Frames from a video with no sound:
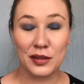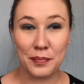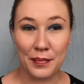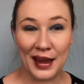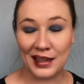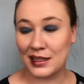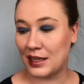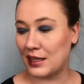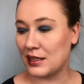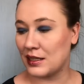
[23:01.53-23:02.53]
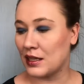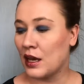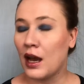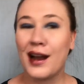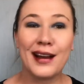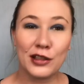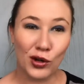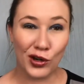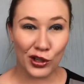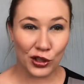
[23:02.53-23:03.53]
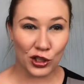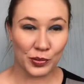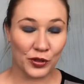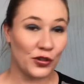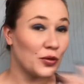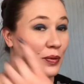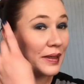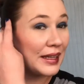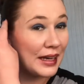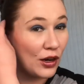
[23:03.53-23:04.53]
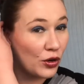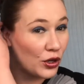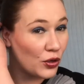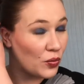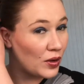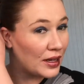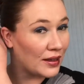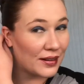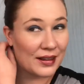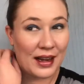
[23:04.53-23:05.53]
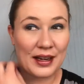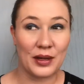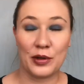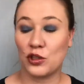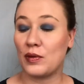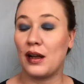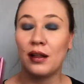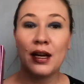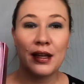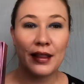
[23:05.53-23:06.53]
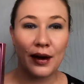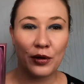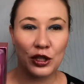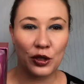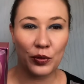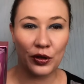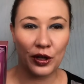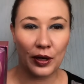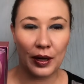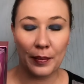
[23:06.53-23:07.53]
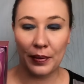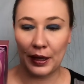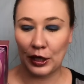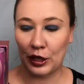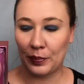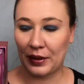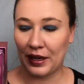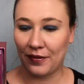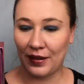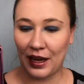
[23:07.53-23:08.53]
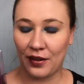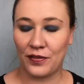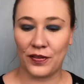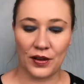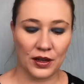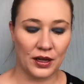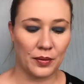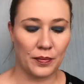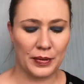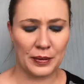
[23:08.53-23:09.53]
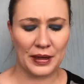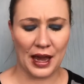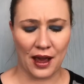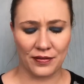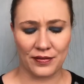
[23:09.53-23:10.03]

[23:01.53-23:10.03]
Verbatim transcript: Macy's I ordered those perfumes but then I ordered one other item as well that was the beauty blender BFF BBF